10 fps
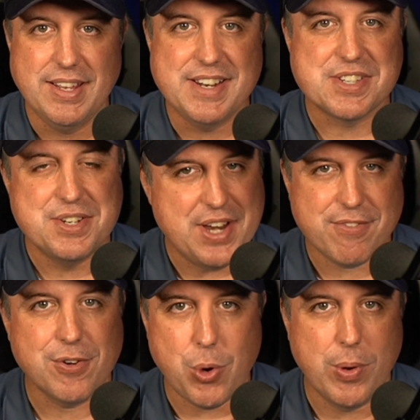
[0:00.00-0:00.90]
It's
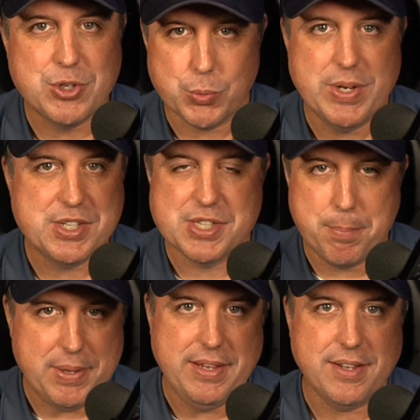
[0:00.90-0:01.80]
never going to reach the
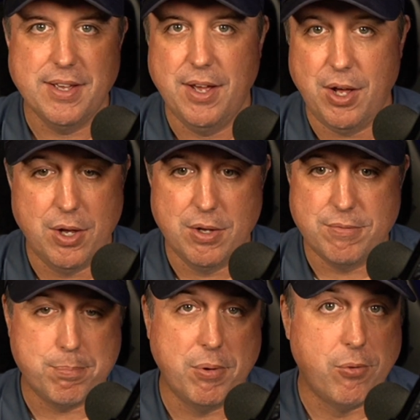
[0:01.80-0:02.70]
peak
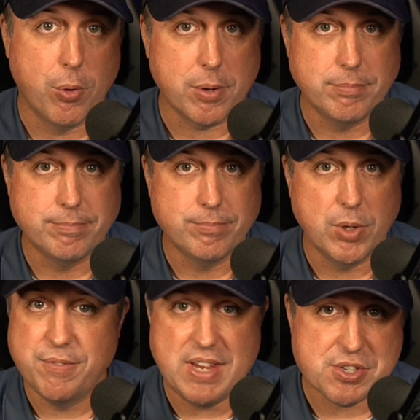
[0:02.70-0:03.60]
of before,
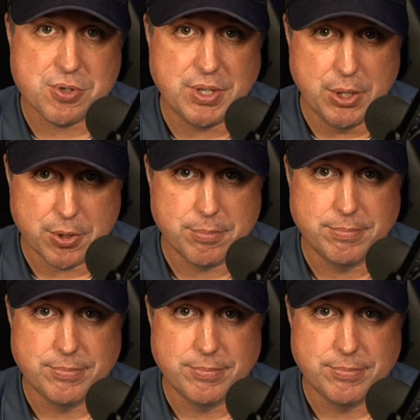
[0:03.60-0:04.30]
of yesteryear.